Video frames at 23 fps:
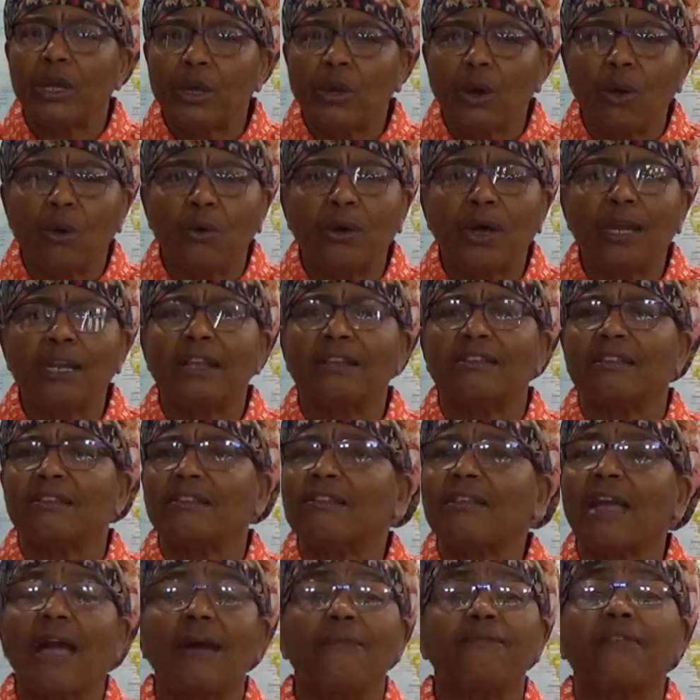go in, it's a
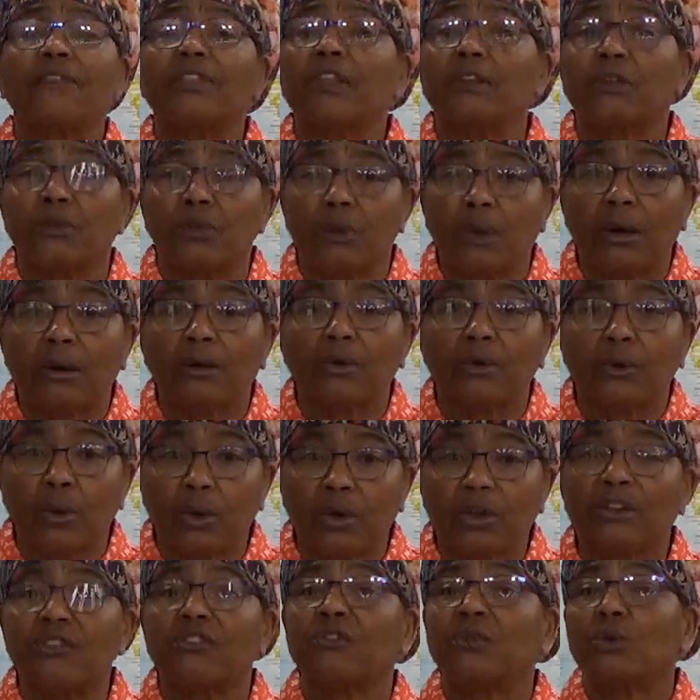time for the da
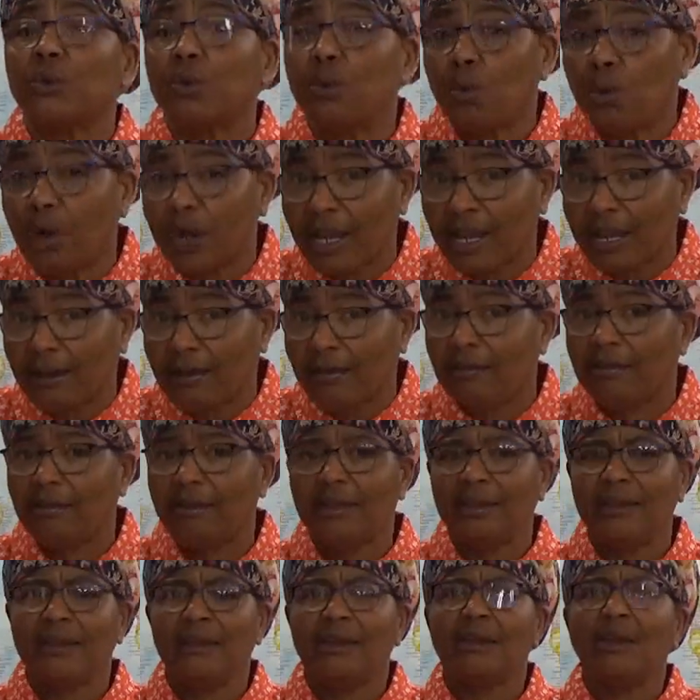daughters to wail.
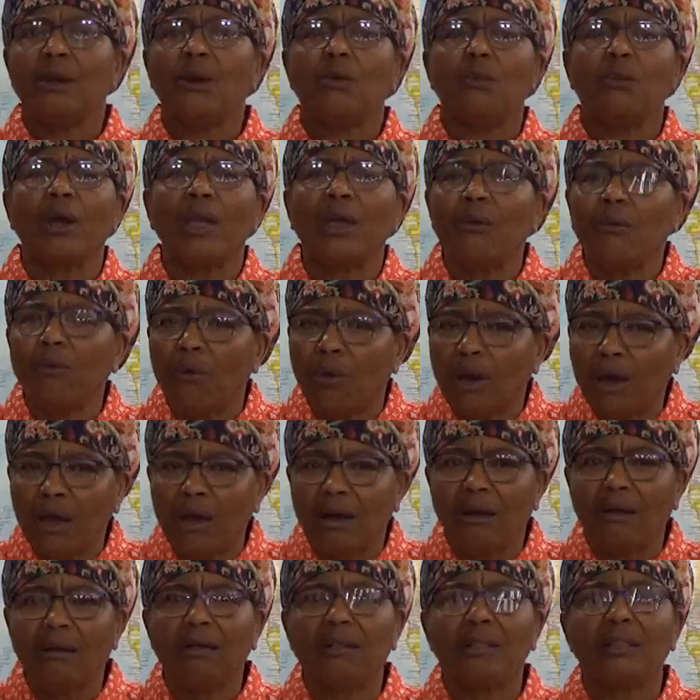We
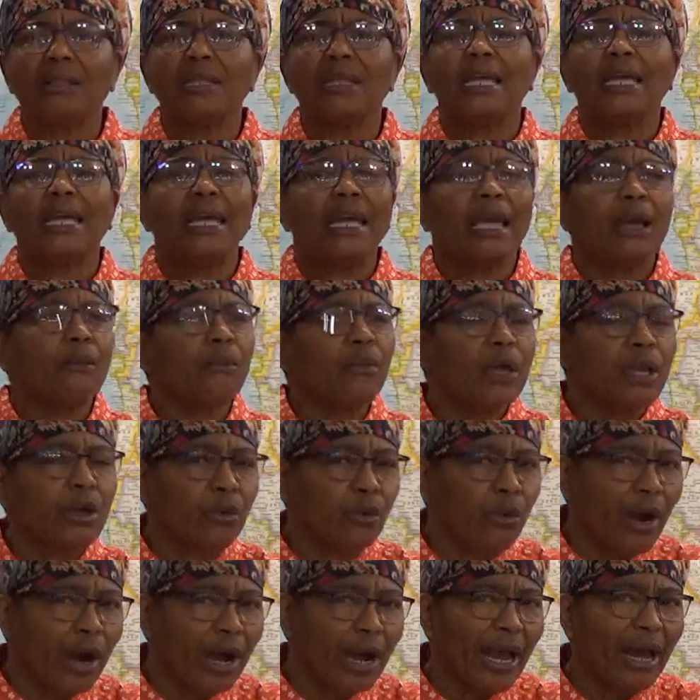wail and we
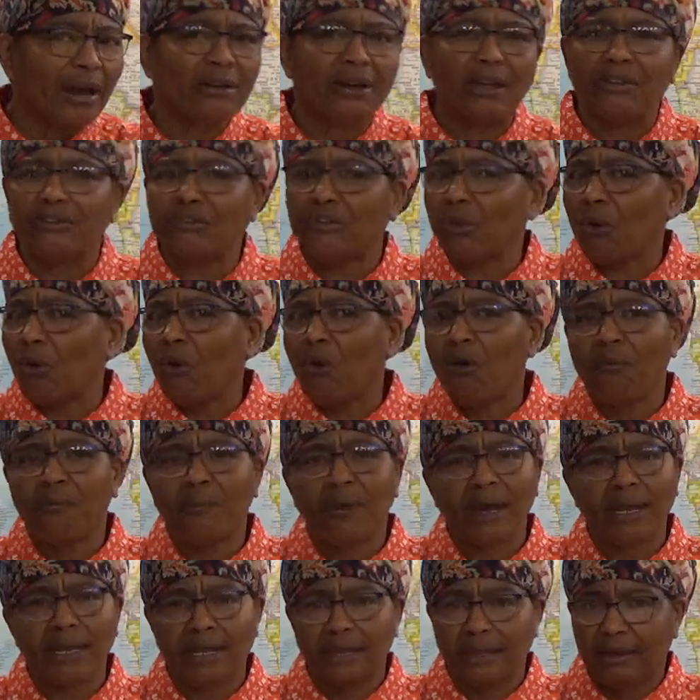cry out unto
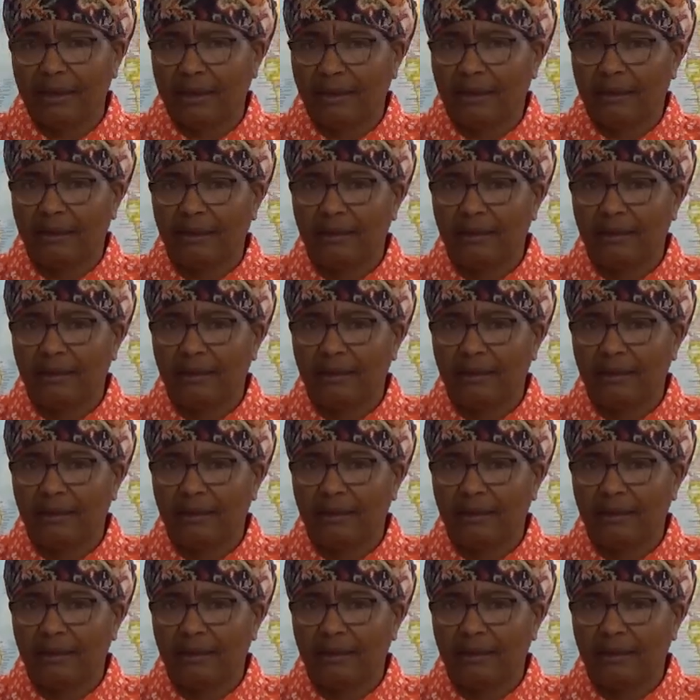Almighty Yah.